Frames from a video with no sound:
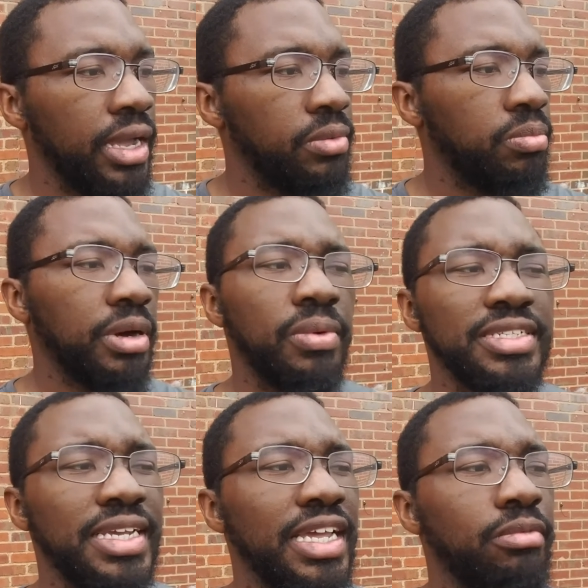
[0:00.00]
But once I
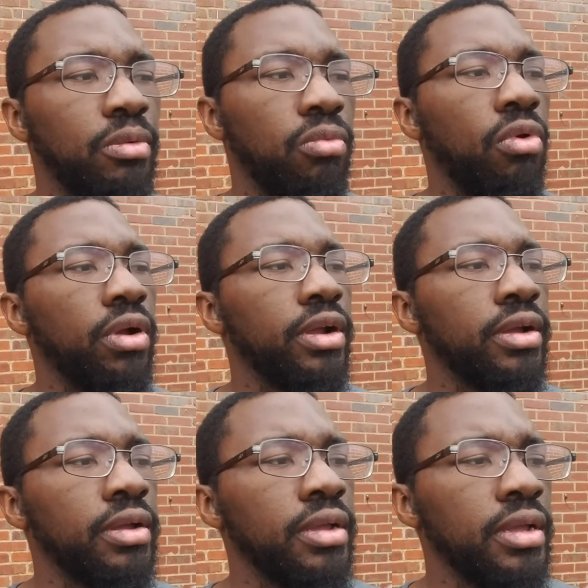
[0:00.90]
hit it with water,
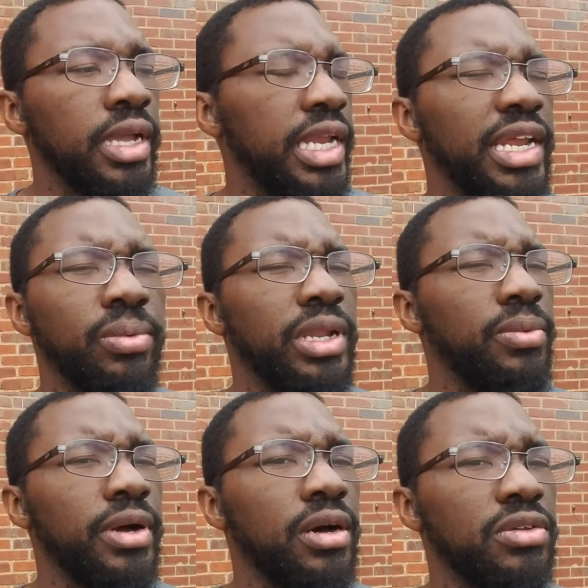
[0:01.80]
it did really
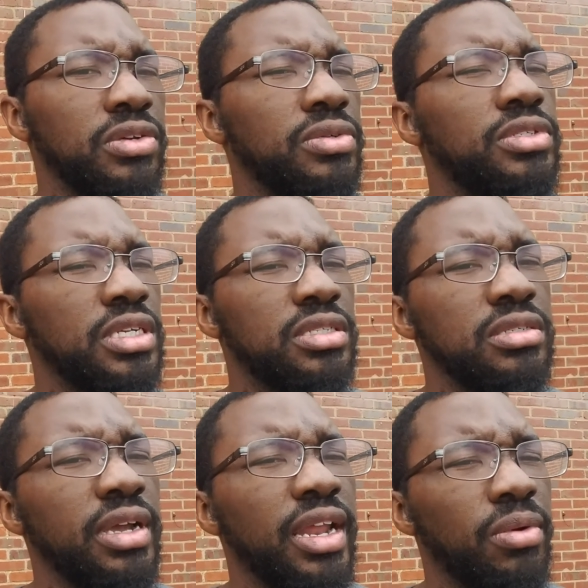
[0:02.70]
well. So it's just I
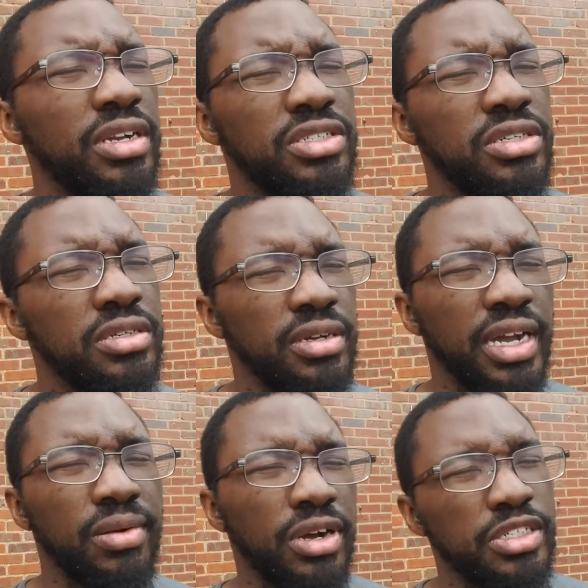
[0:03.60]
gotta watch
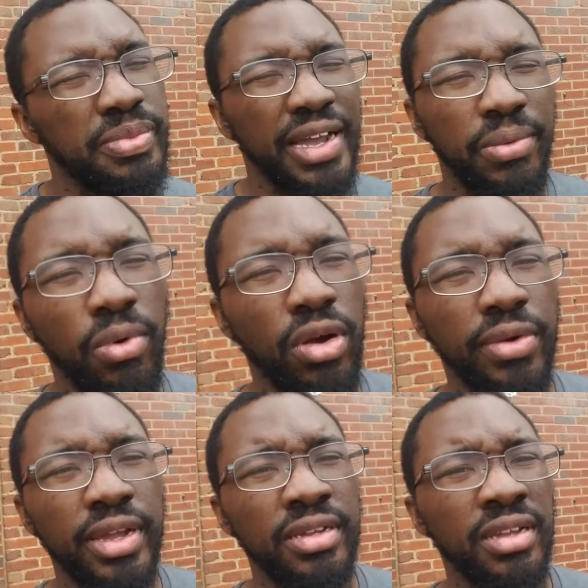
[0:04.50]
my
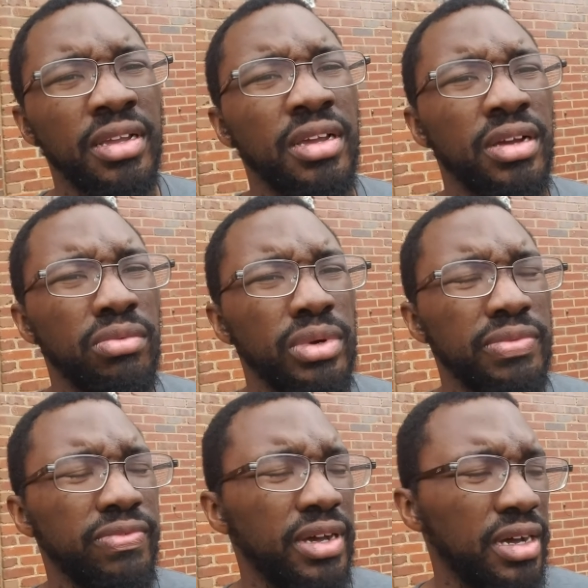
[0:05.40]
watering with
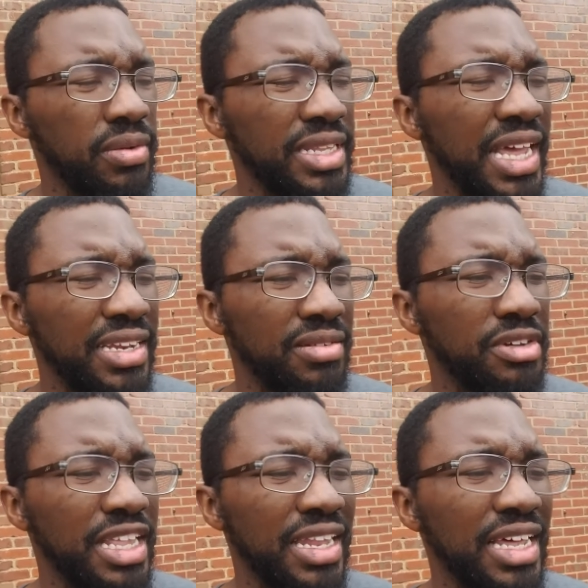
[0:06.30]

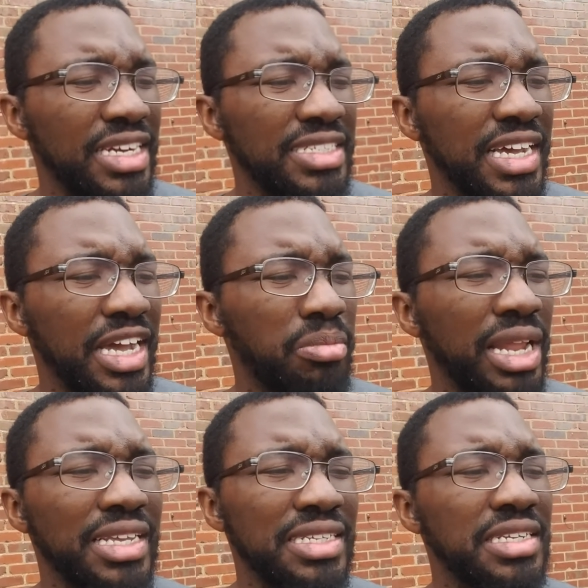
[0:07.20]
that lettuce type. Black
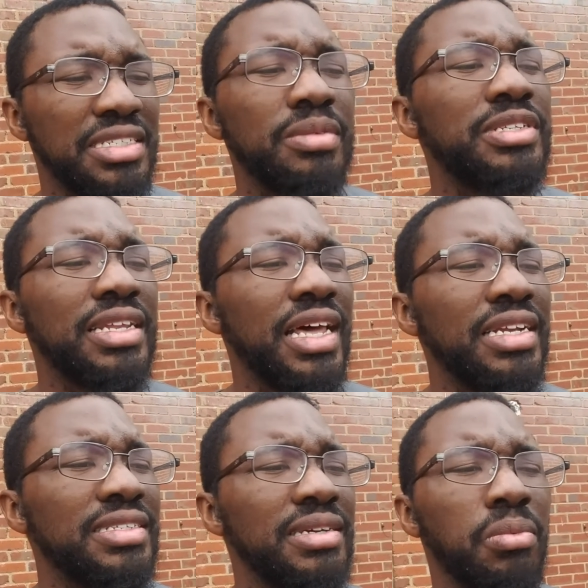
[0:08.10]
seeded Simpson
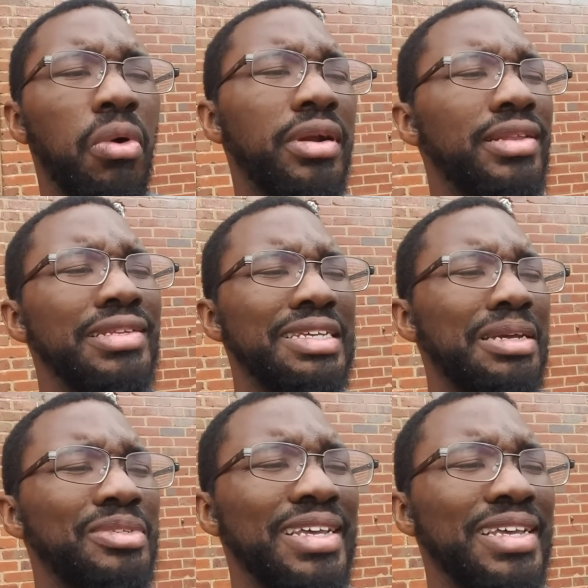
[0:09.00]
lettuce, watered the same exact